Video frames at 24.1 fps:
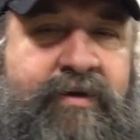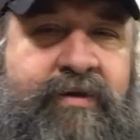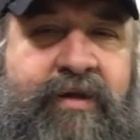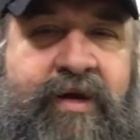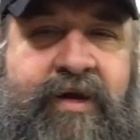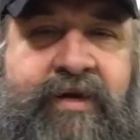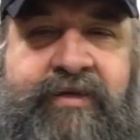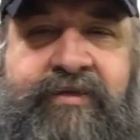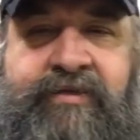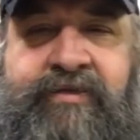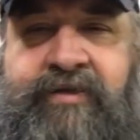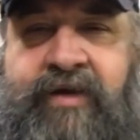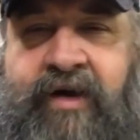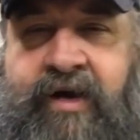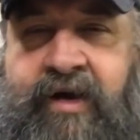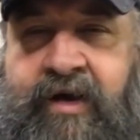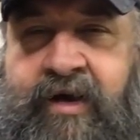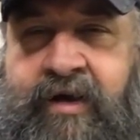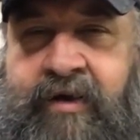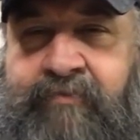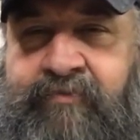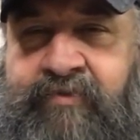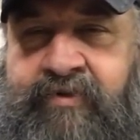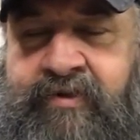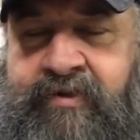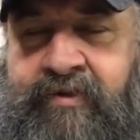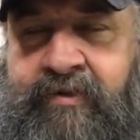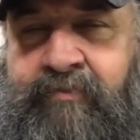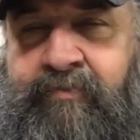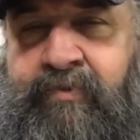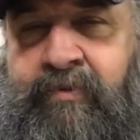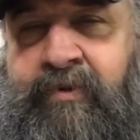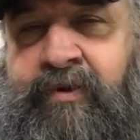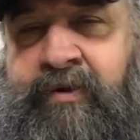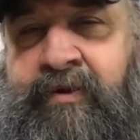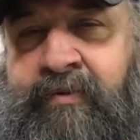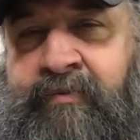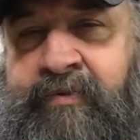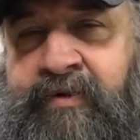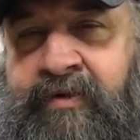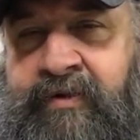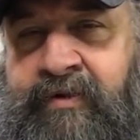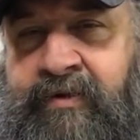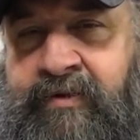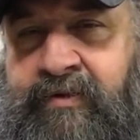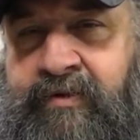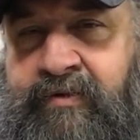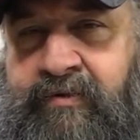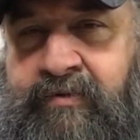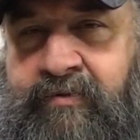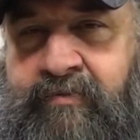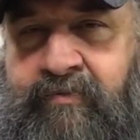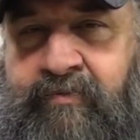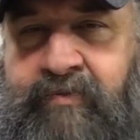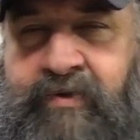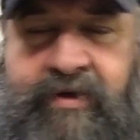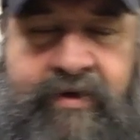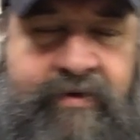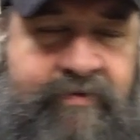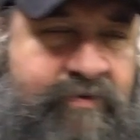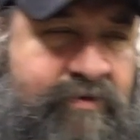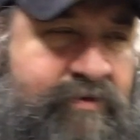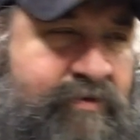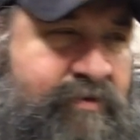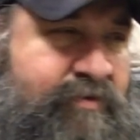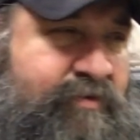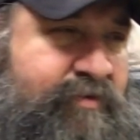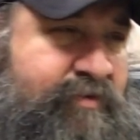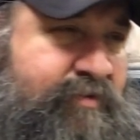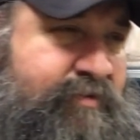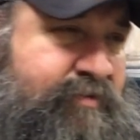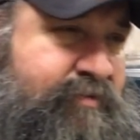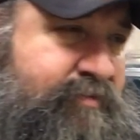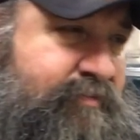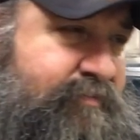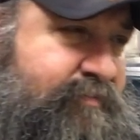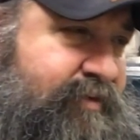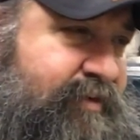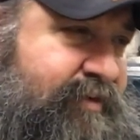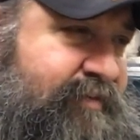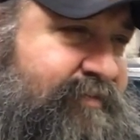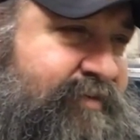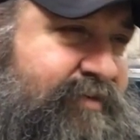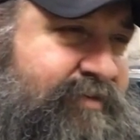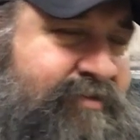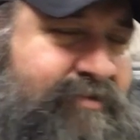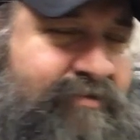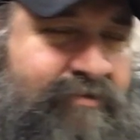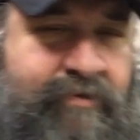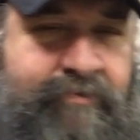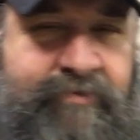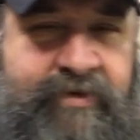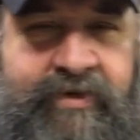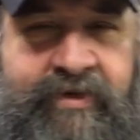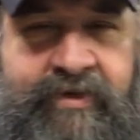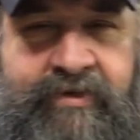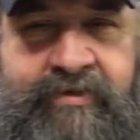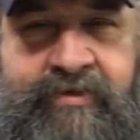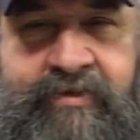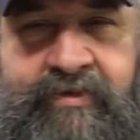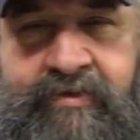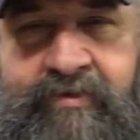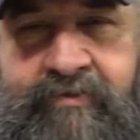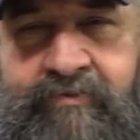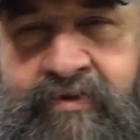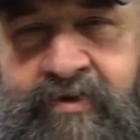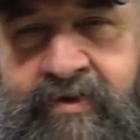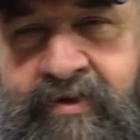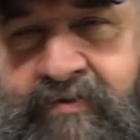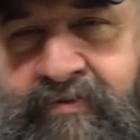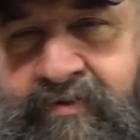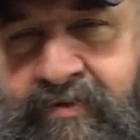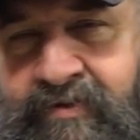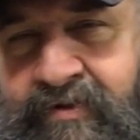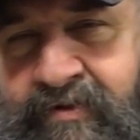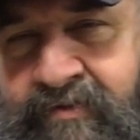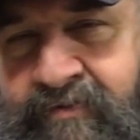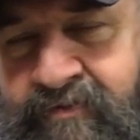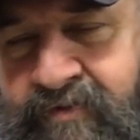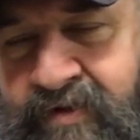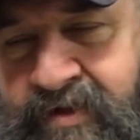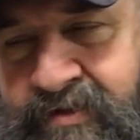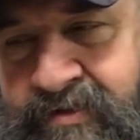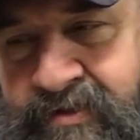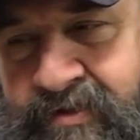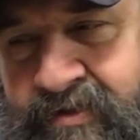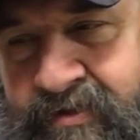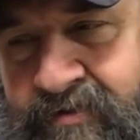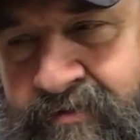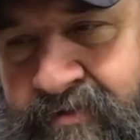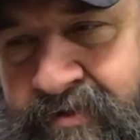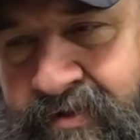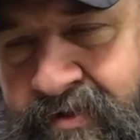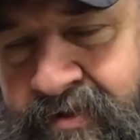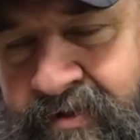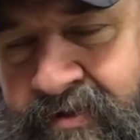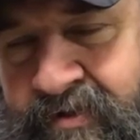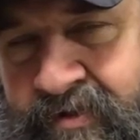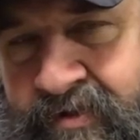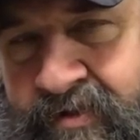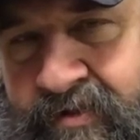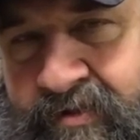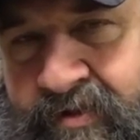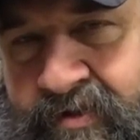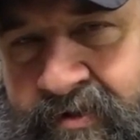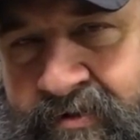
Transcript: lack of jobs and unemployment and whatever and whatever discrimination and whatever they're facing over there in their